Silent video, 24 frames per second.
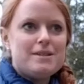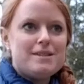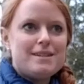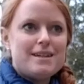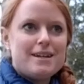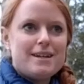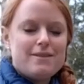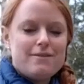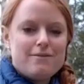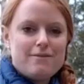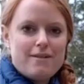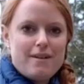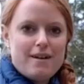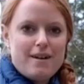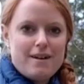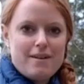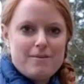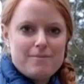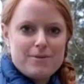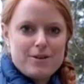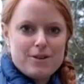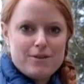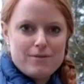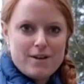done
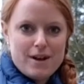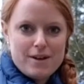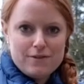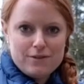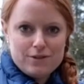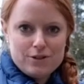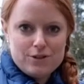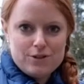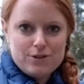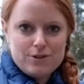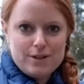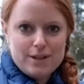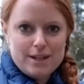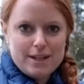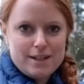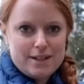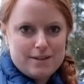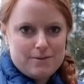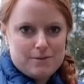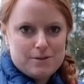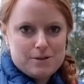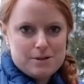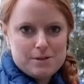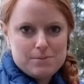with rifle shooting, and
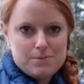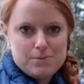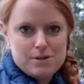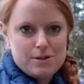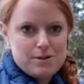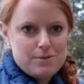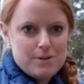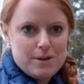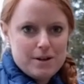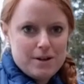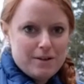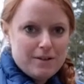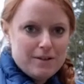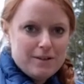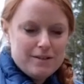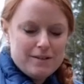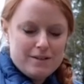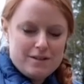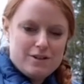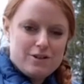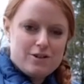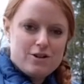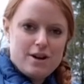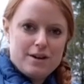it works pretty well
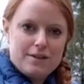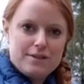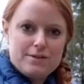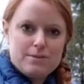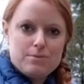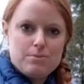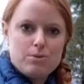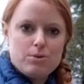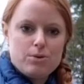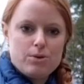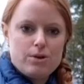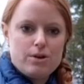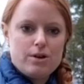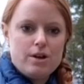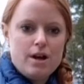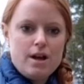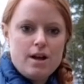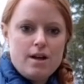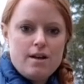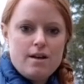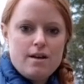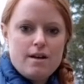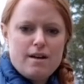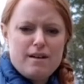across the board,
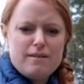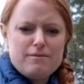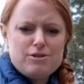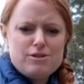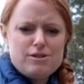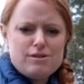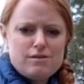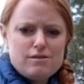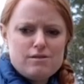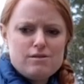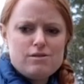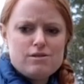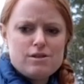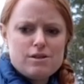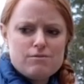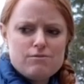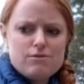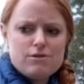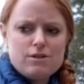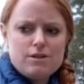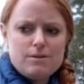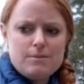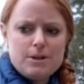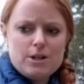just so you can
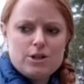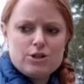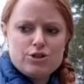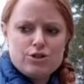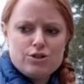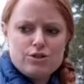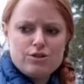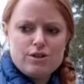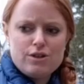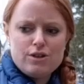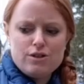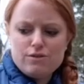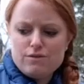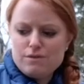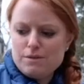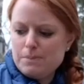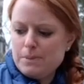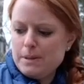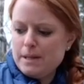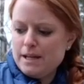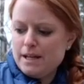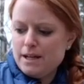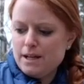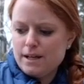really make sure that you're
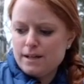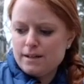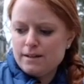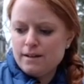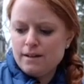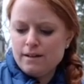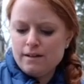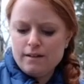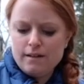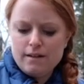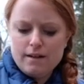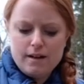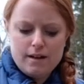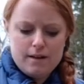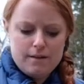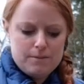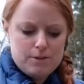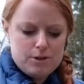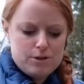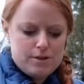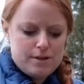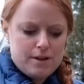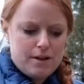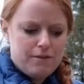repeating
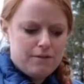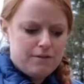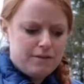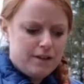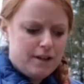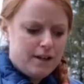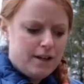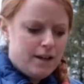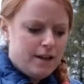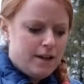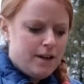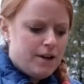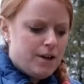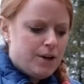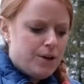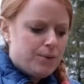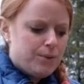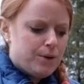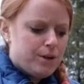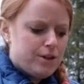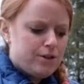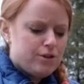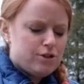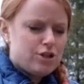yourself
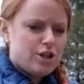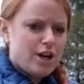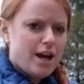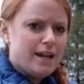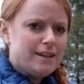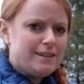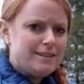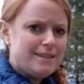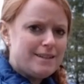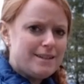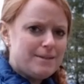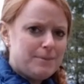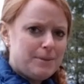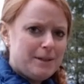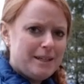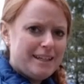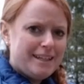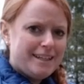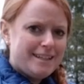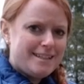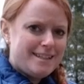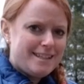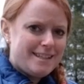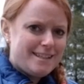with your shots and being
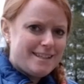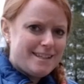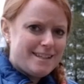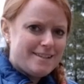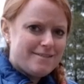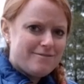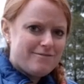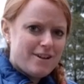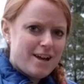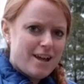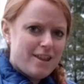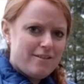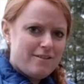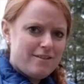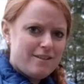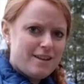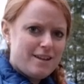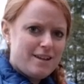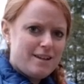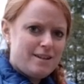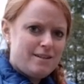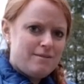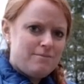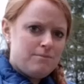consistent rather
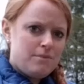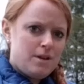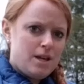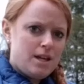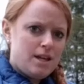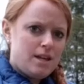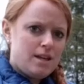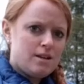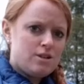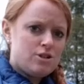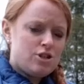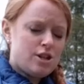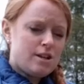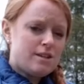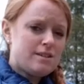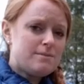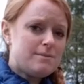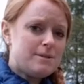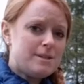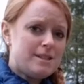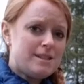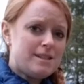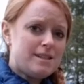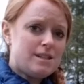than making
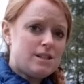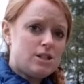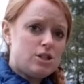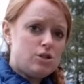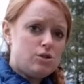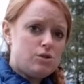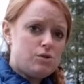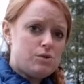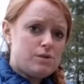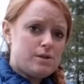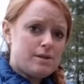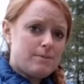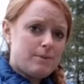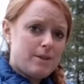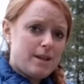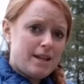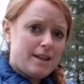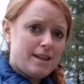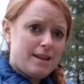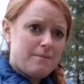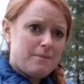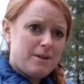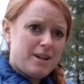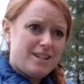adjustments to something
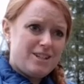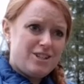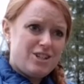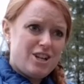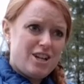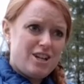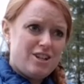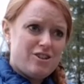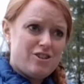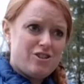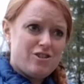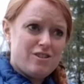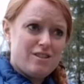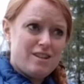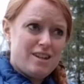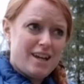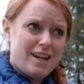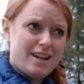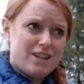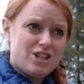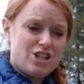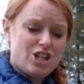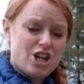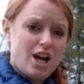that might change on the
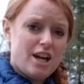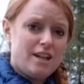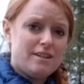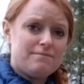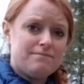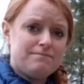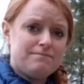next shot.